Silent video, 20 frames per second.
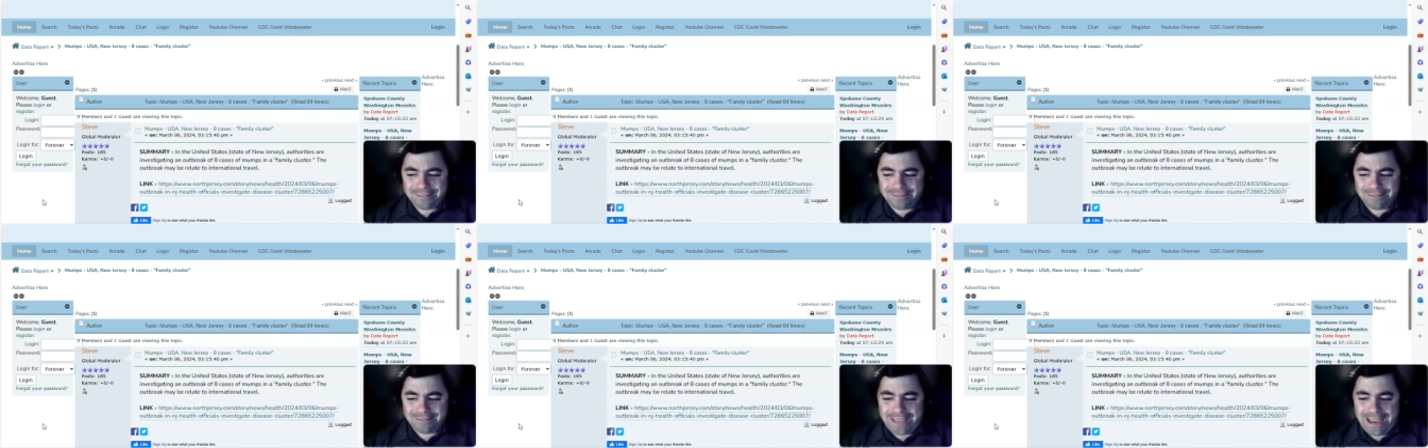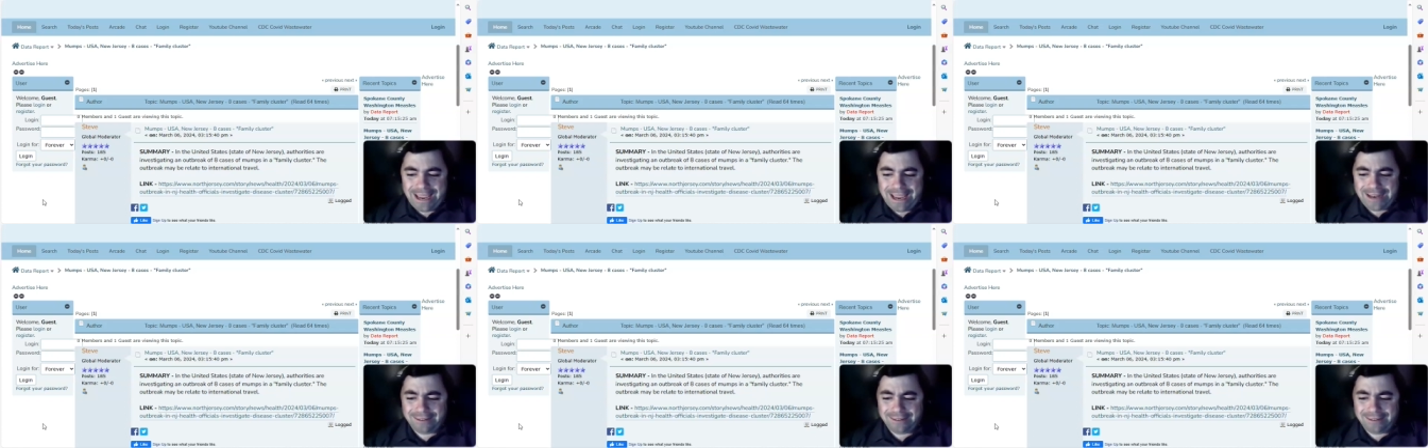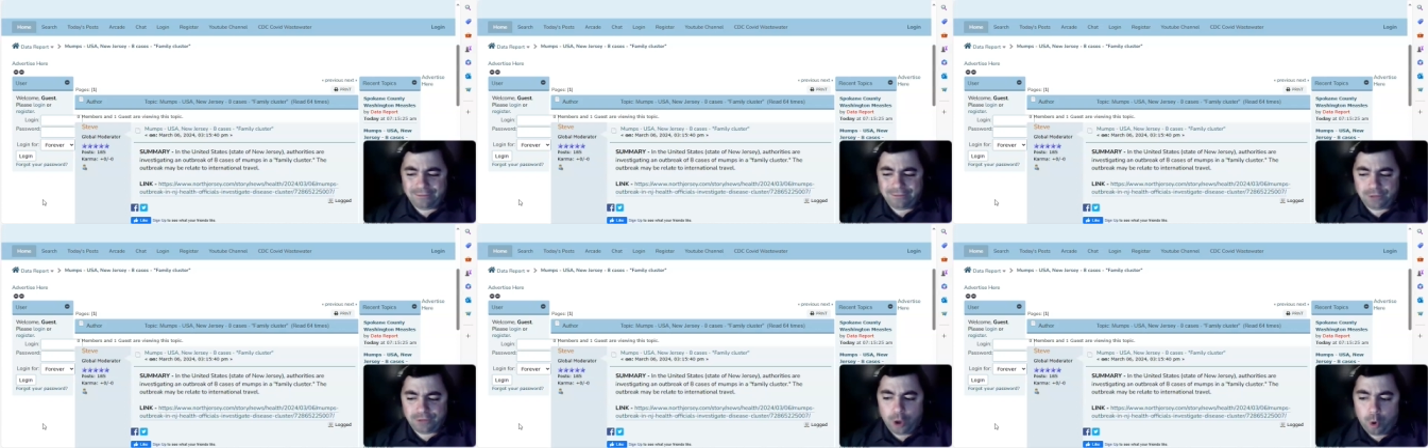The end
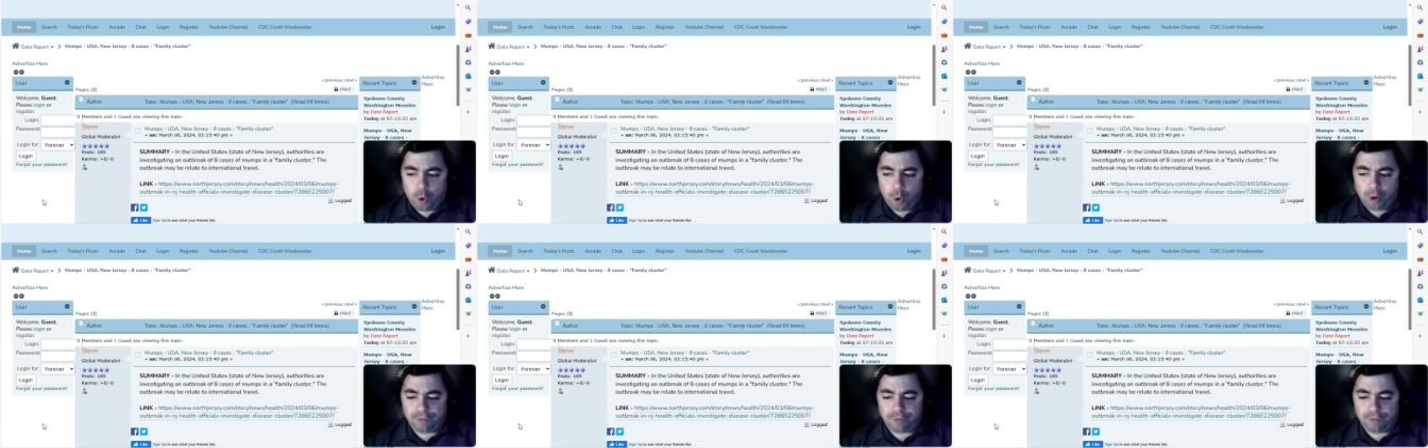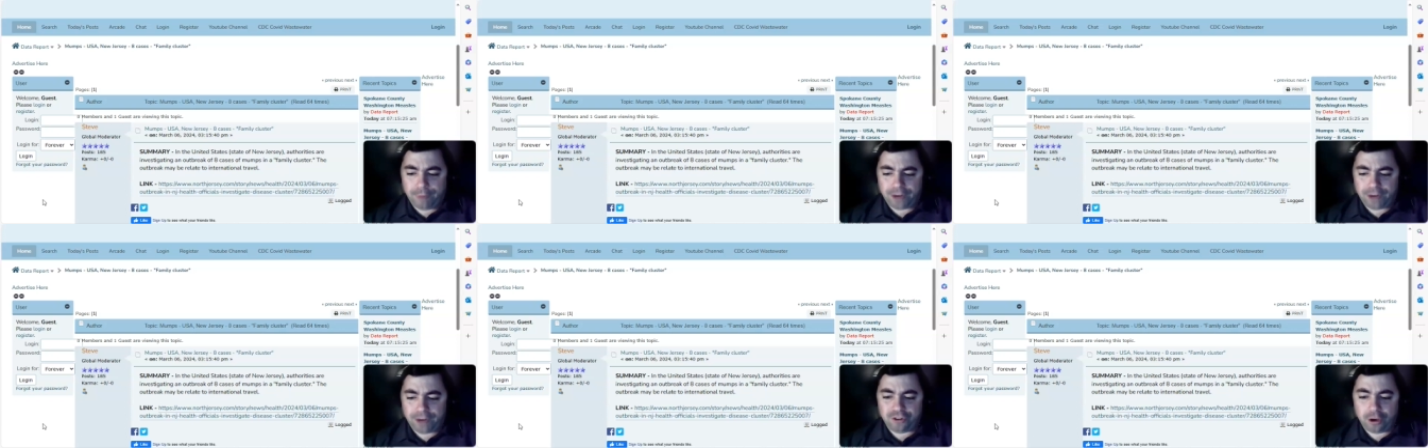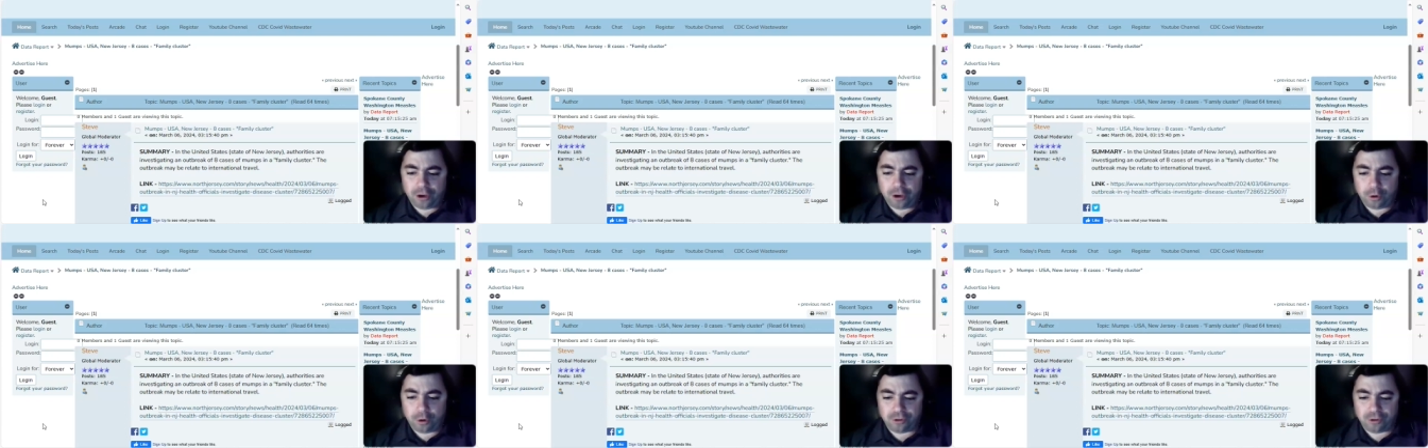goal of my
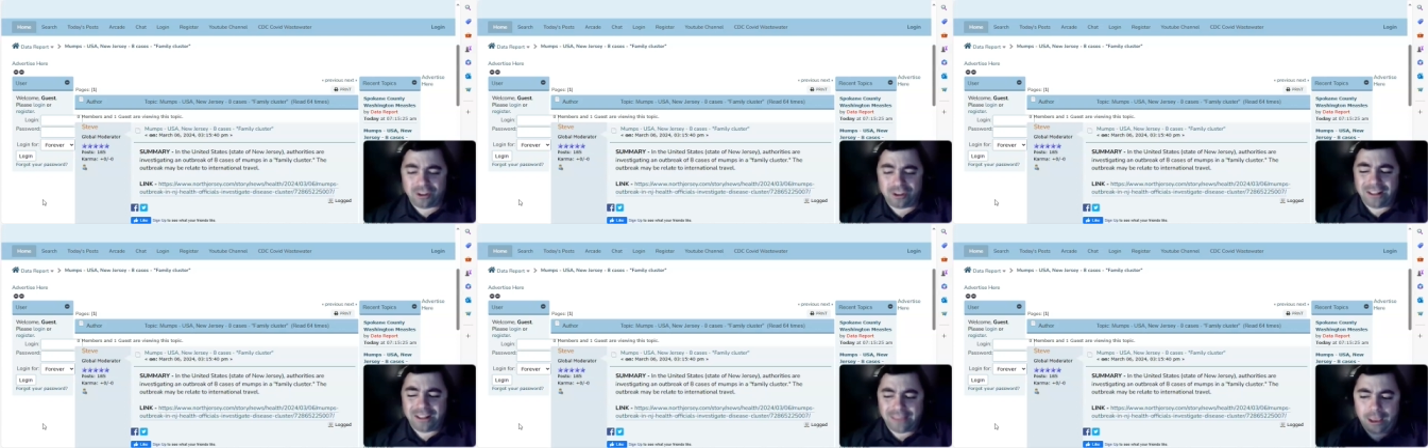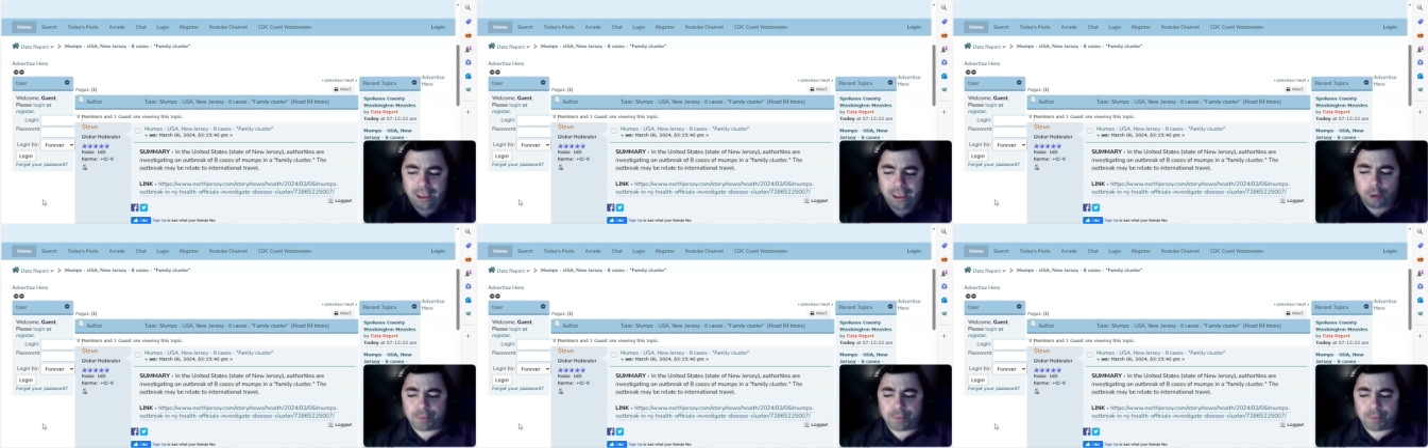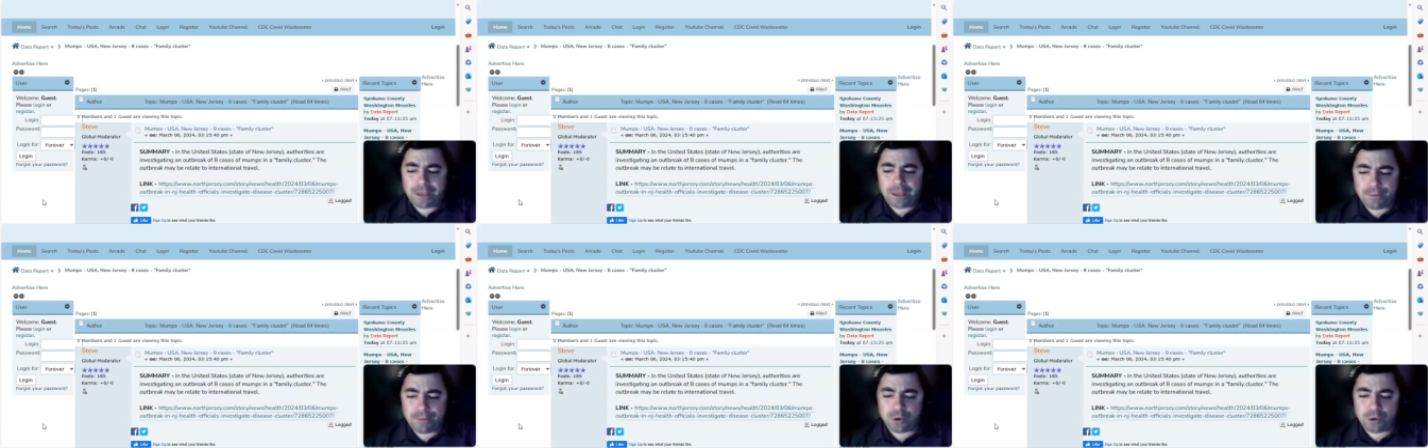channel is to help
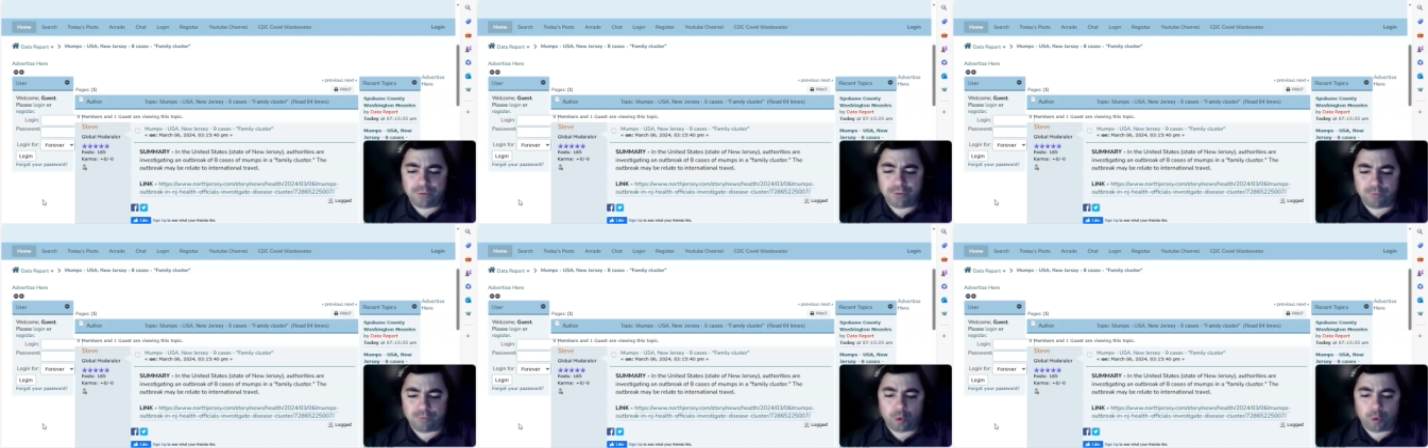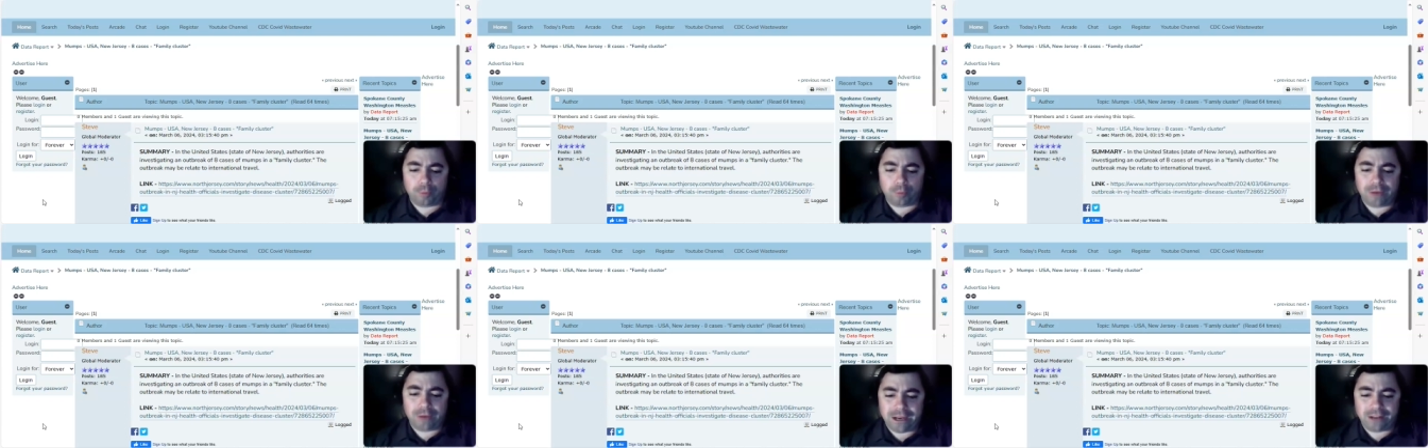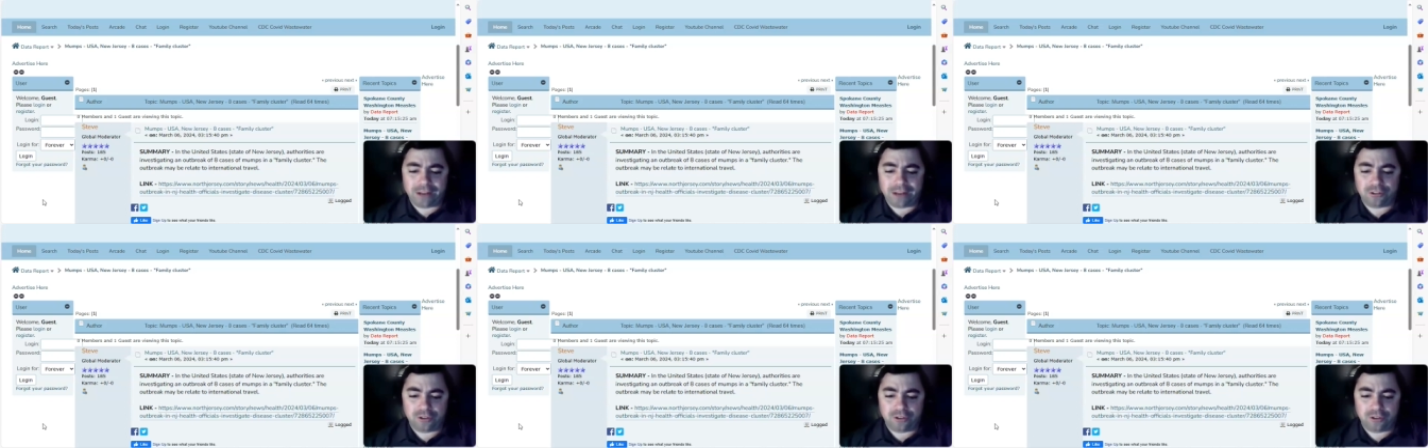keep you informed
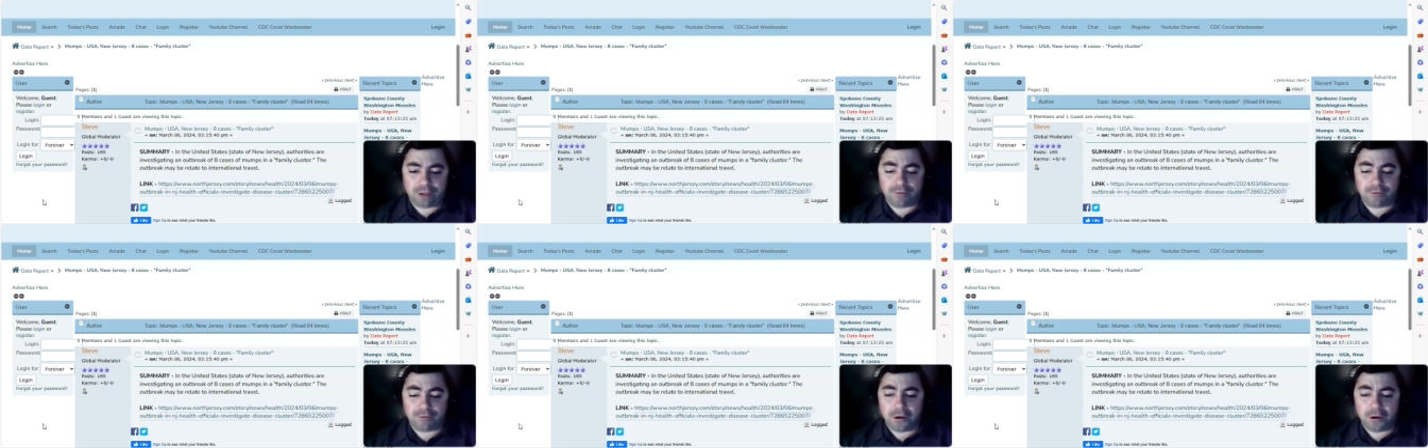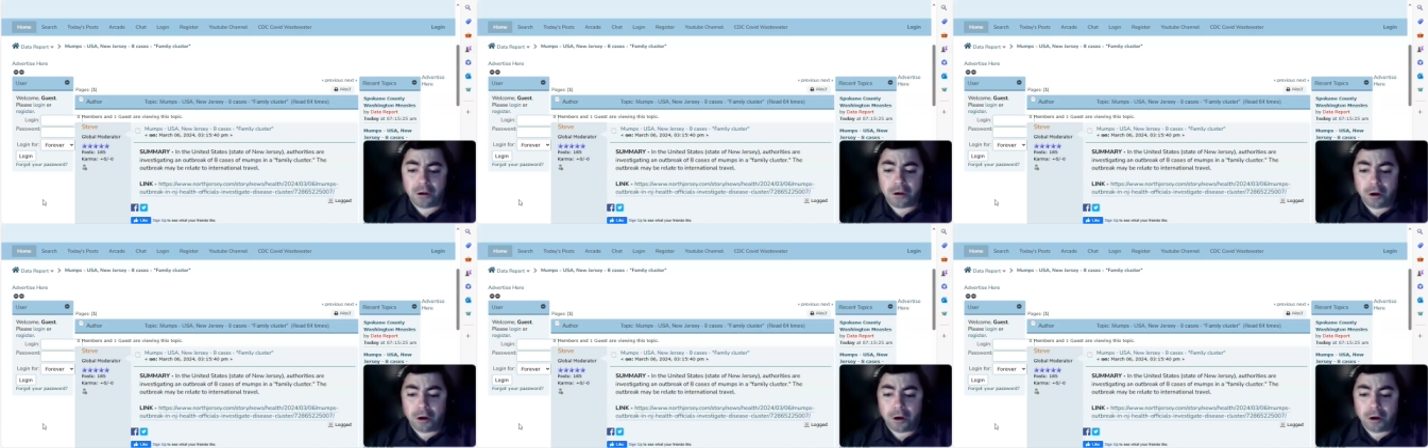and safe.